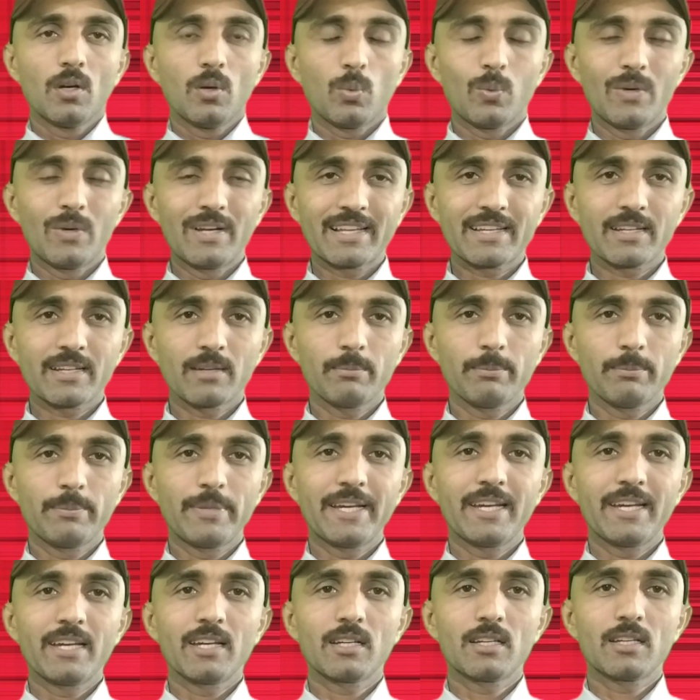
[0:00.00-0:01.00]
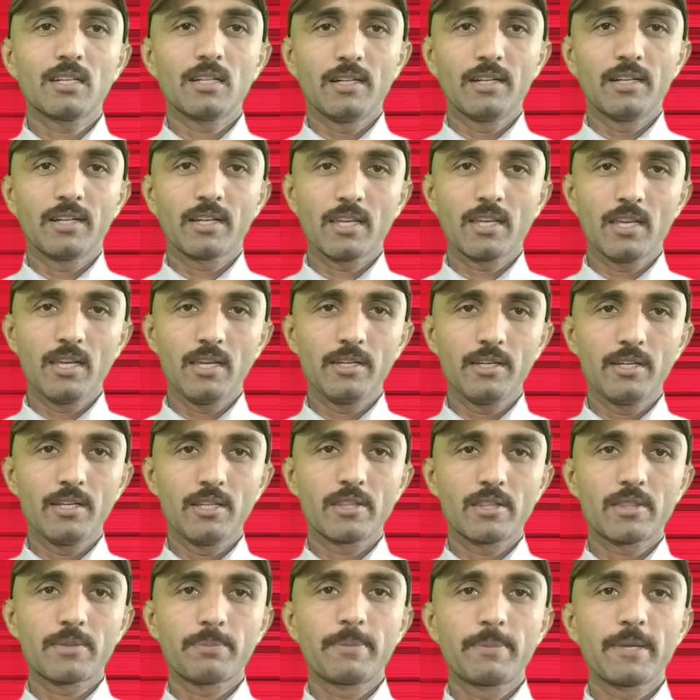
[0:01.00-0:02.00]
Welcome back again
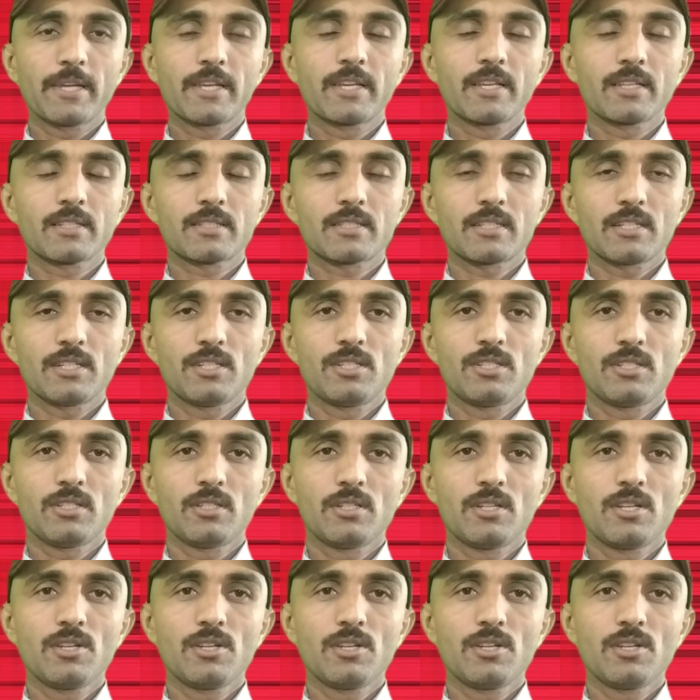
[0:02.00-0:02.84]
in speaking section.